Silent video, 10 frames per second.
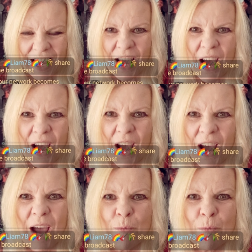I'm on.
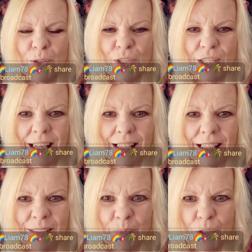
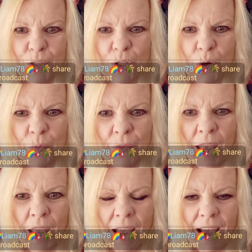So
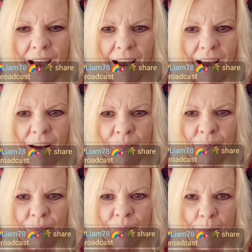I'm
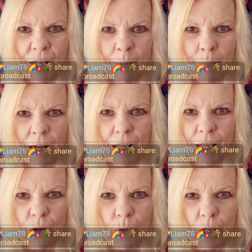going to come out of here right
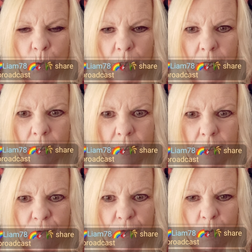away and see if
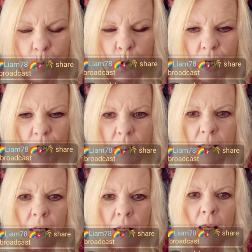it worked.
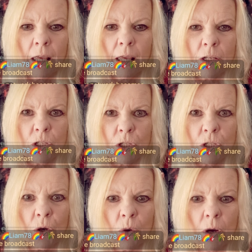
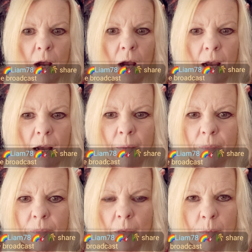So
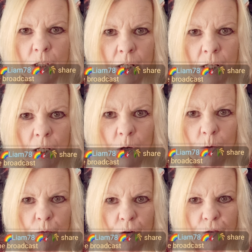go over a
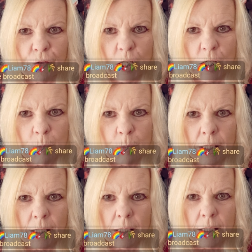these buttons
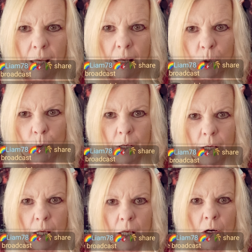again real quick
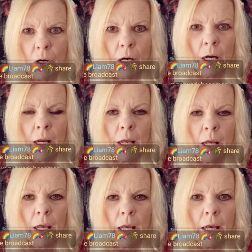here.
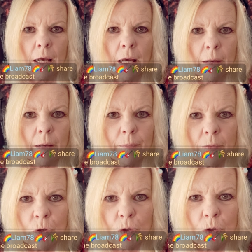
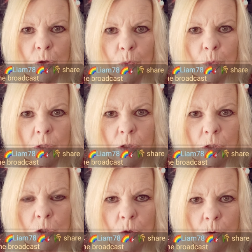So to
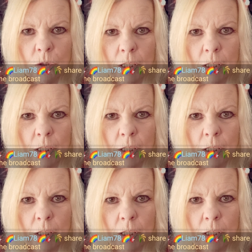see the